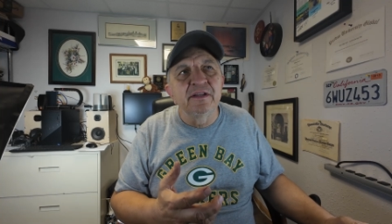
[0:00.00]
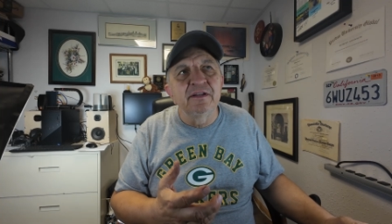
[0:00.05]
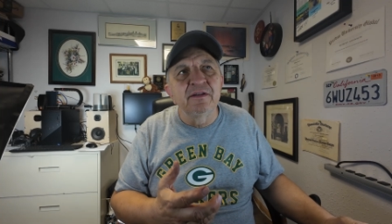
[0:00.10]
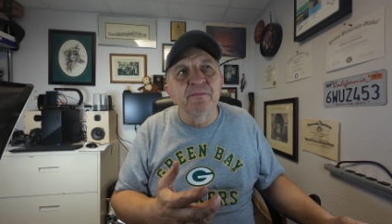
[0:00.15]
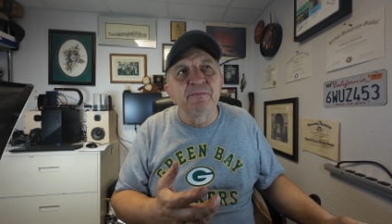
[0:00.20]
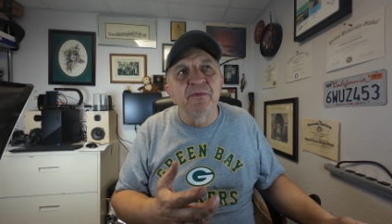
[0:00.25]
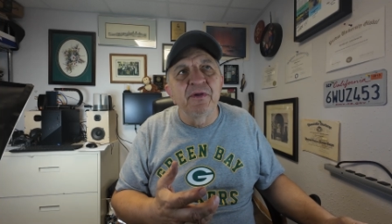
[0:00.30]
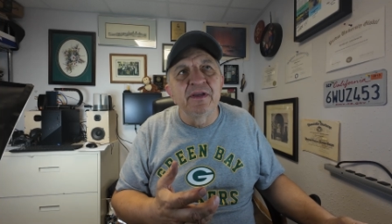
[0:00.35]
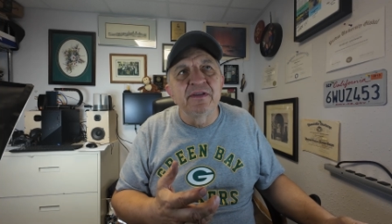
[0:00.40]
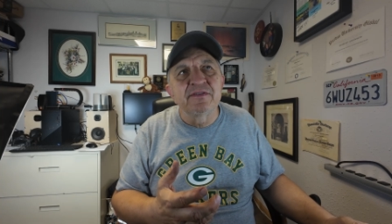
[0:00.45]

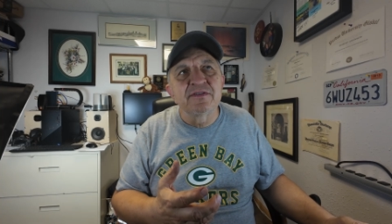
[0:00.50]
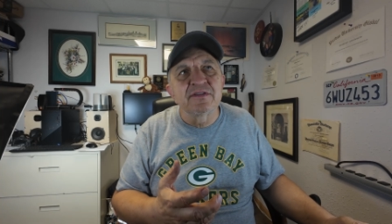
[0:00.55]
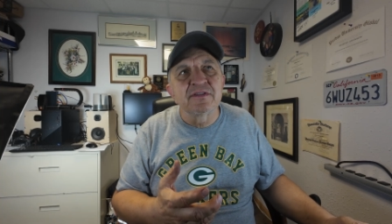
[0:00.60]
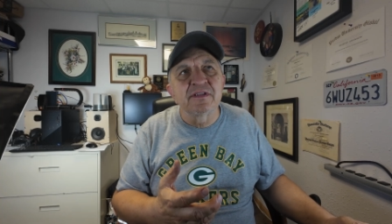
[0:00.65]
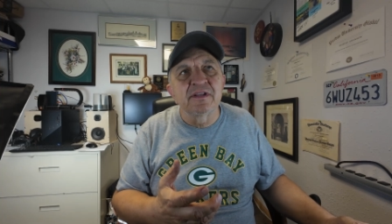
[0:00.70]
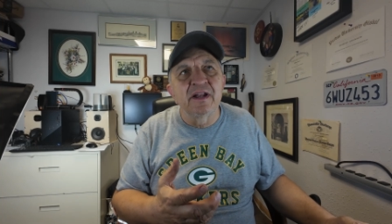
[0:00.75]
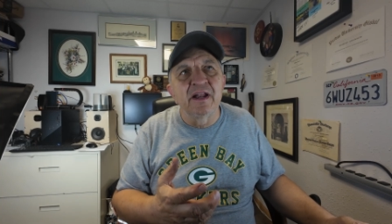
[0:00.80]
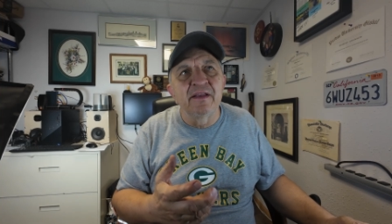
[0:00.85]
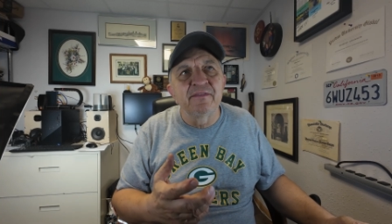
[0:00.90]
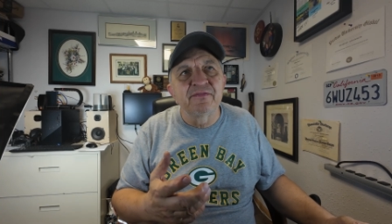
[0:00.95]
into places
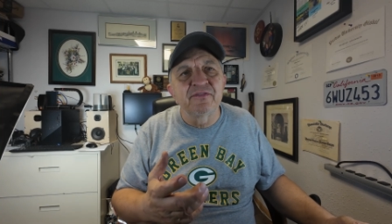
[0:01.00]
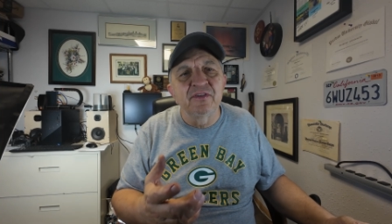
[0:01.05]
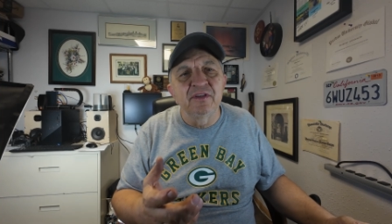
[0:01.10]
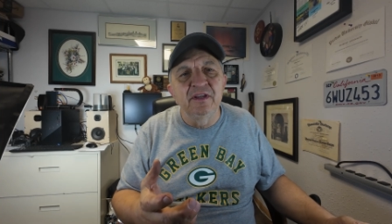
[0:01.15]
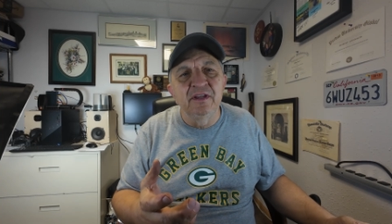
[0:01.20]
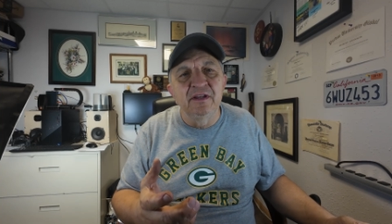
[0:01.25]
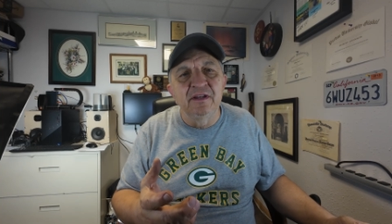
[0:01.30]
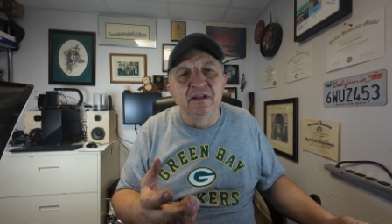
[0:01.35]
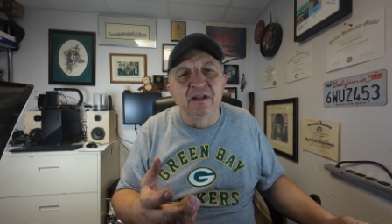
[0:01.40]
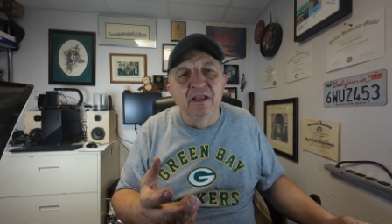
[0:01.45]
and I've
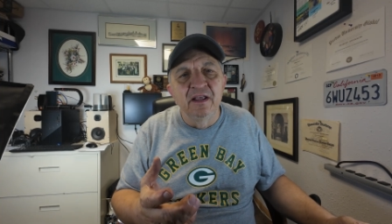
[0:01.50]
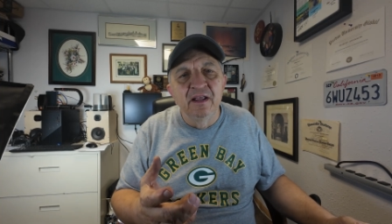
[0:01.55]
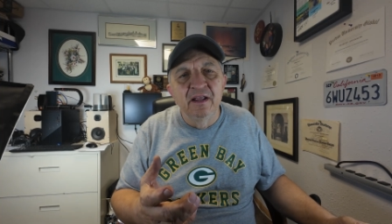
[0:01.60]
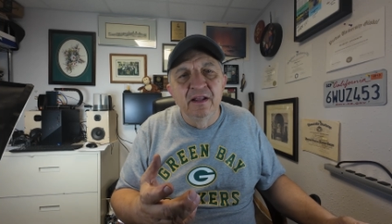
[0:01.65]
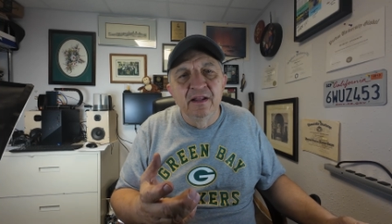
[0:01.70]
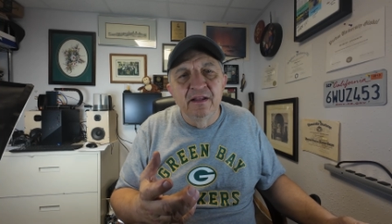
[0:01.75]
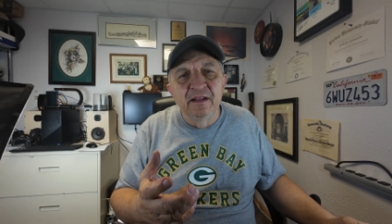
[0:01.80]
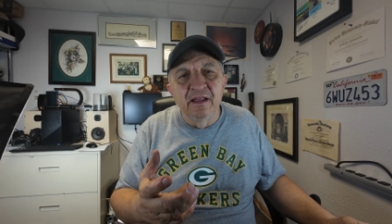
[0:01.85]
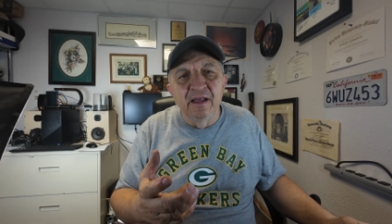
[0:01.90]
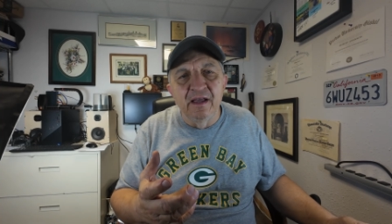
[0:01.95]
seen,
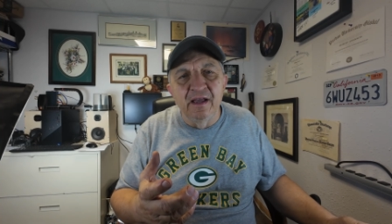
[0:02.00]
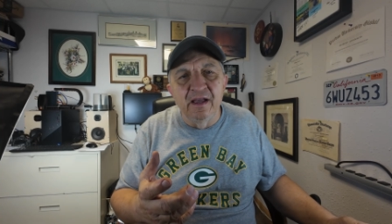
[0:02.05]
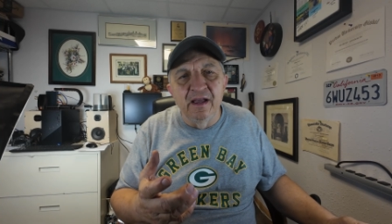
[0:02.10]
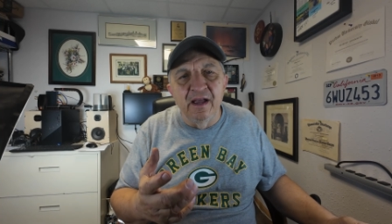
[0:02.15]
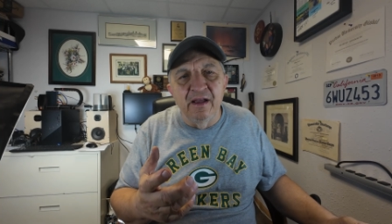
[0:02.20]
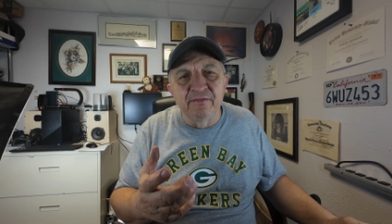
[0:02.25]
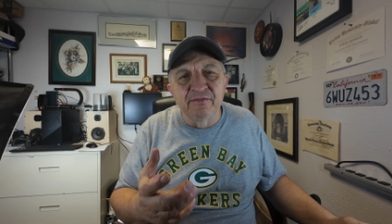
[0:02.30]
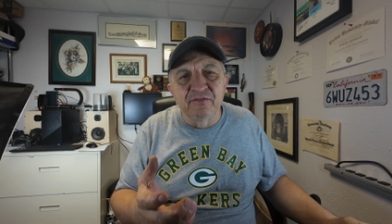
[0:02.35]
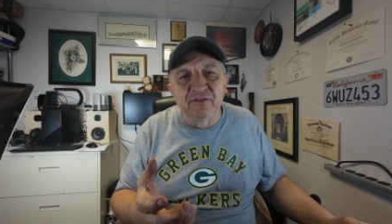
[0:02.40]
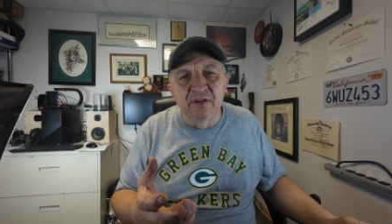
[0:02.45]

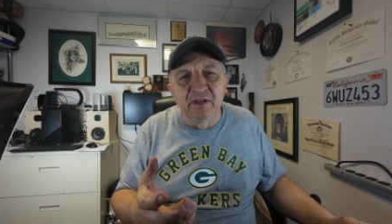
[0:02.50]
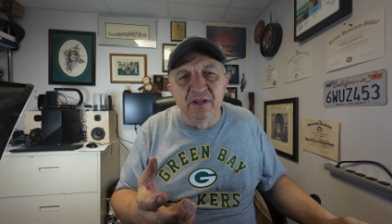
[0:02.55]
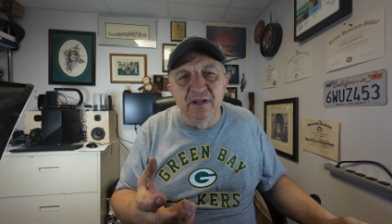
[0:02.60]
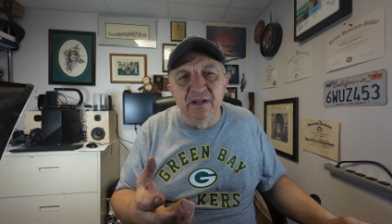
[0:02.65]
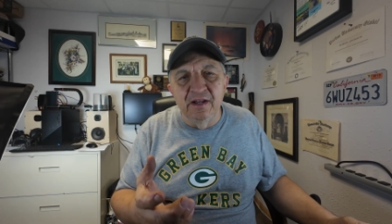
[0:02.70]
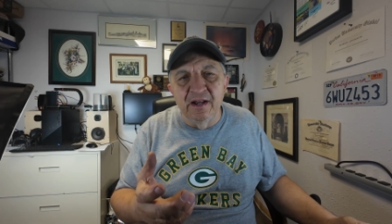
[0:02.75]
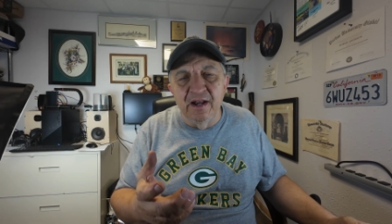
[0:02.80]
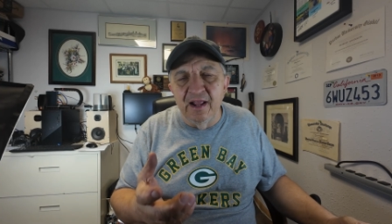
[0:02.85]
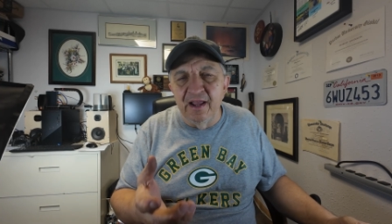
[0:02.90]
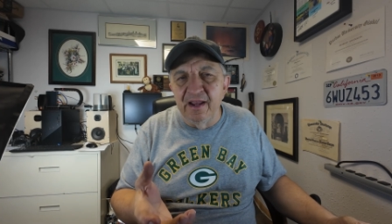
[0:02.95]

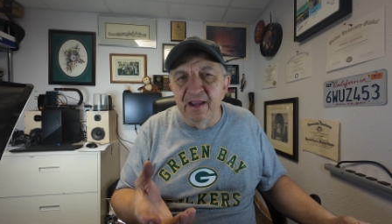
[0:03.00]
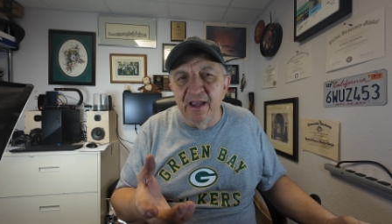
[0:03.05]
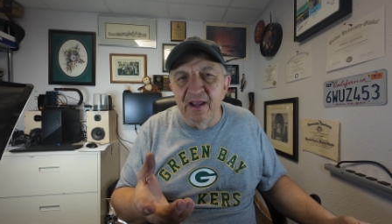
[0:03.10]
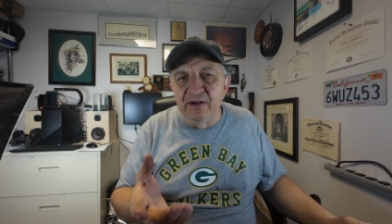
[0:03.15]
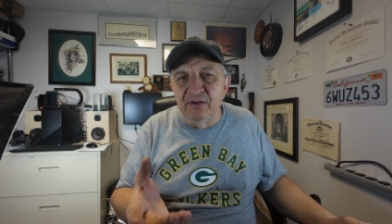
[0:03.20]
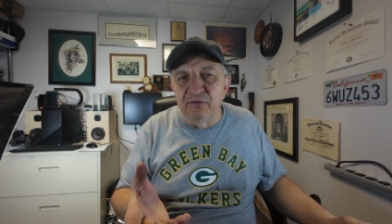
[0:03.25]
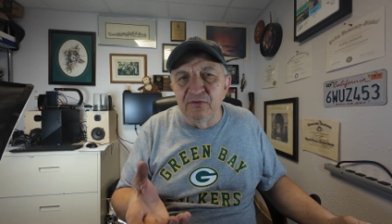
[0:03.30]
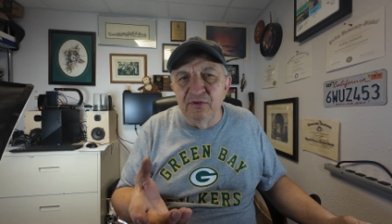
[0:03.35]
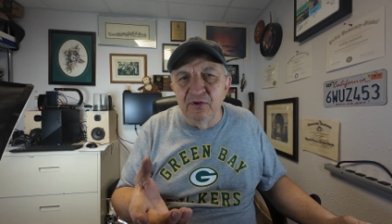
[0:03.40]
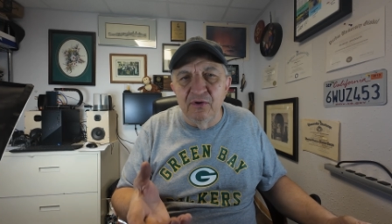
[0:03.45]
and I
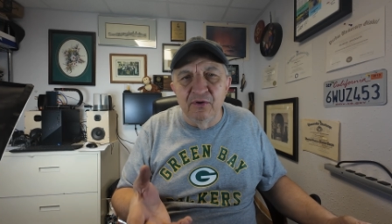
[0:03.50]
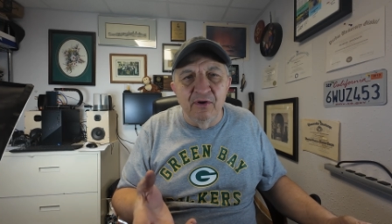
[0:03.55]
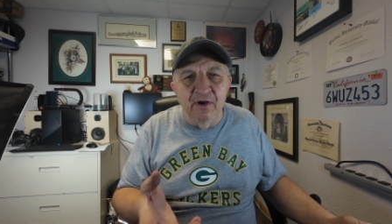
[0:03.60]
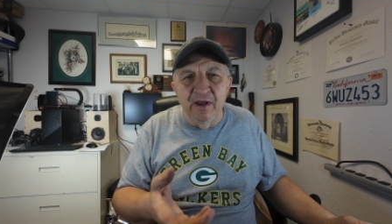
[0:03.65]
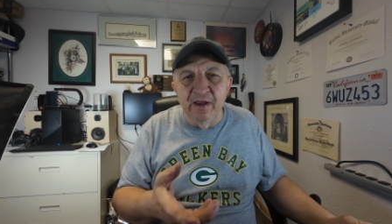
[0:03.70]
don't know,